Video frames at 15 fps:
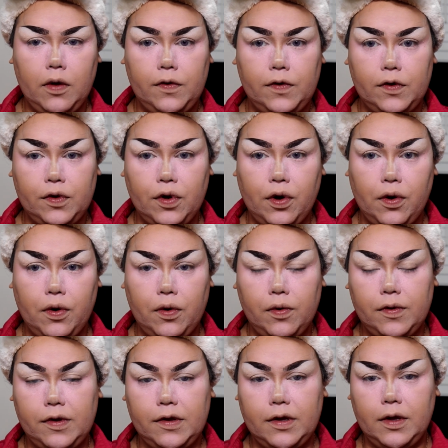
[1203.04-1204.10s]

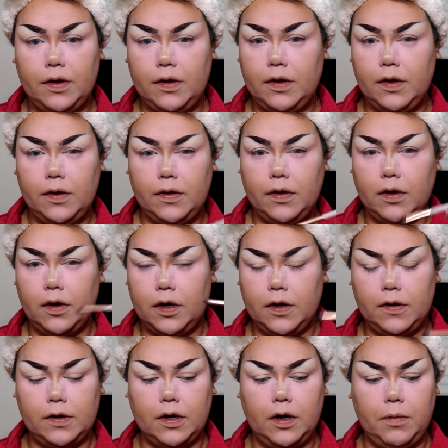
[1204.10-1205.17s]
So since this look
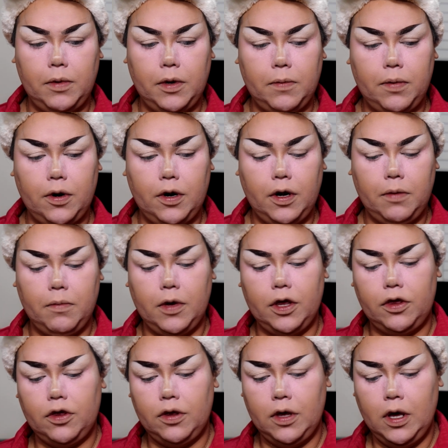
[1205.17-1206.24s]
is going to be pretty
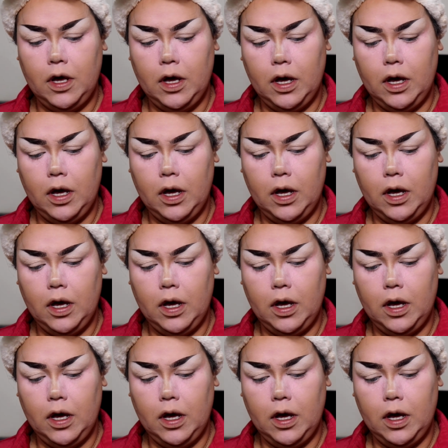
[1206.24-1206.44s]
much